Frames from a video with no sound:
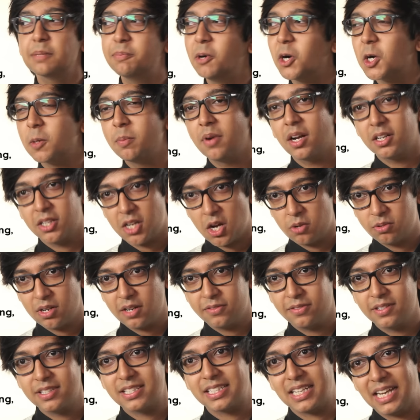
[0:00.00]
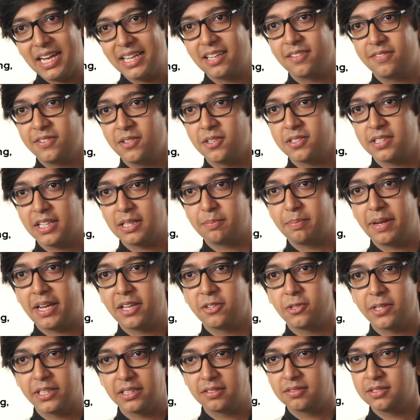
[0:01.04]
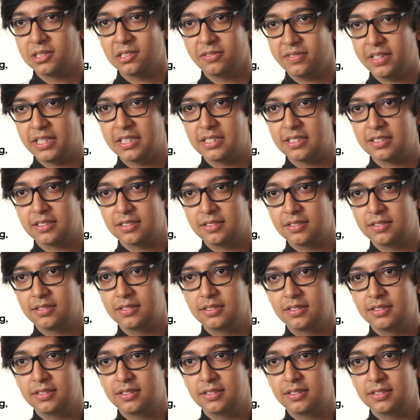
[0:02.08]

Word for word: The Pokemon Go reference kind of feels like pandering, no offense.